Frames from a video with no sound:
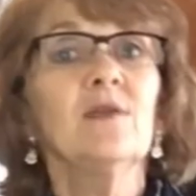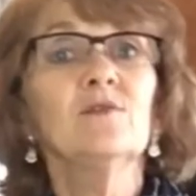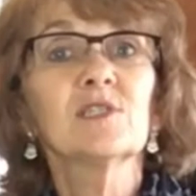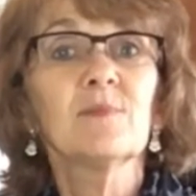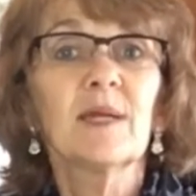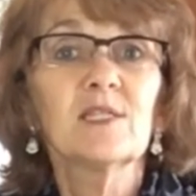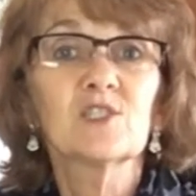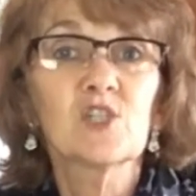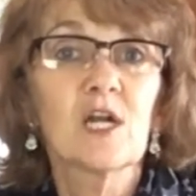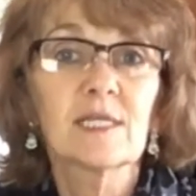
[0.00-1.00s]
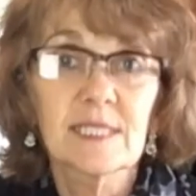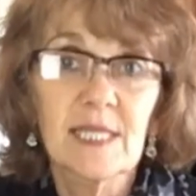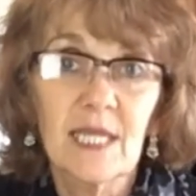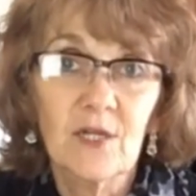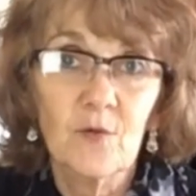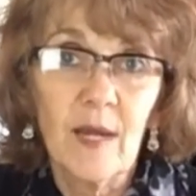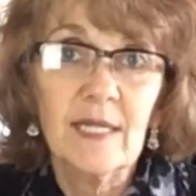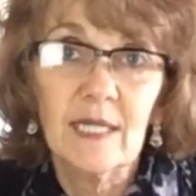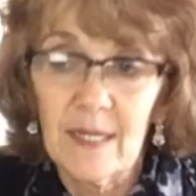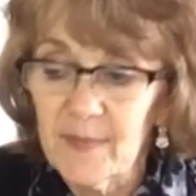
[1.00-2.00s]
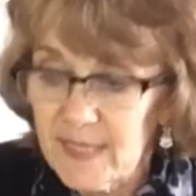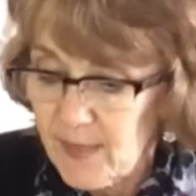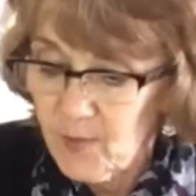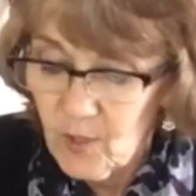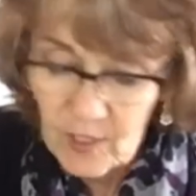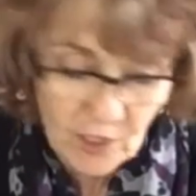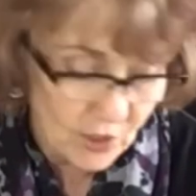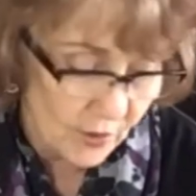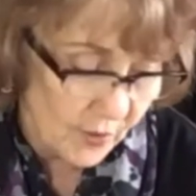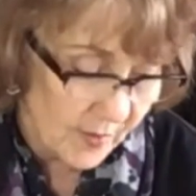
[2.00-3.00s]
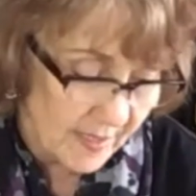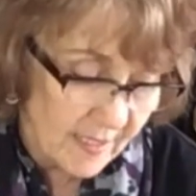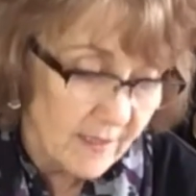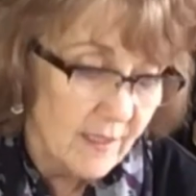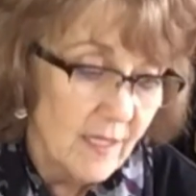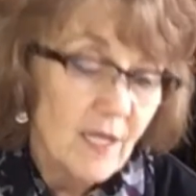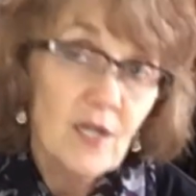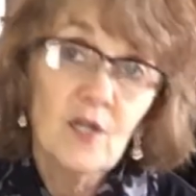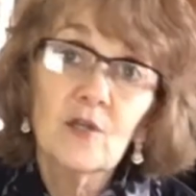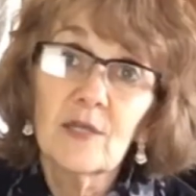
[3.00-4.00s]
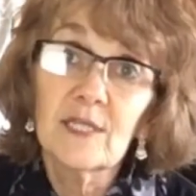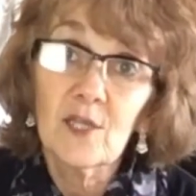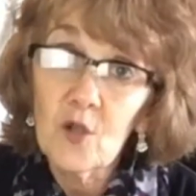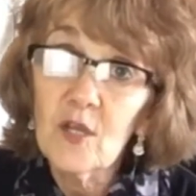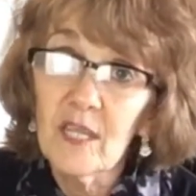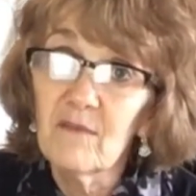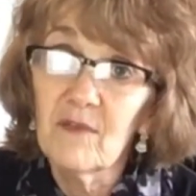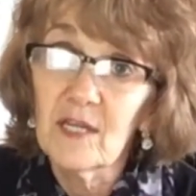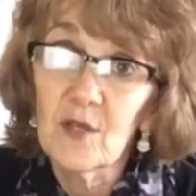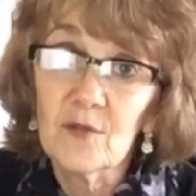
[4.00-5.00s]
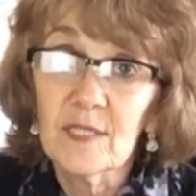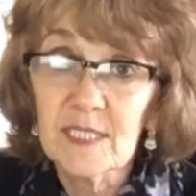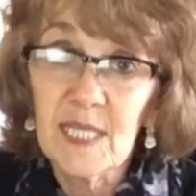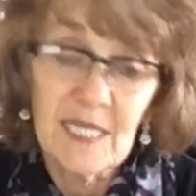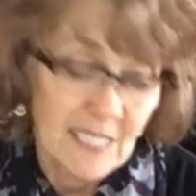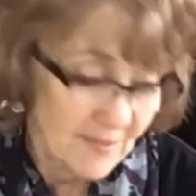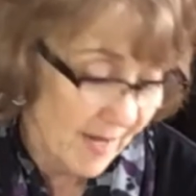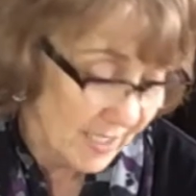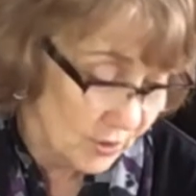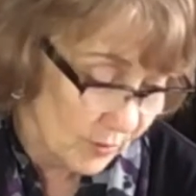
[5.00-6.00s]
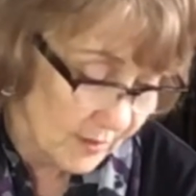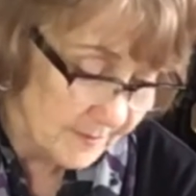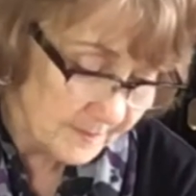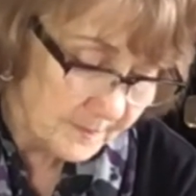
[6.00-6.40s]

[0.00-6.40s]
usually buy the chunks and then grind it up, as I'm going to show you in the cooking video that's in this module.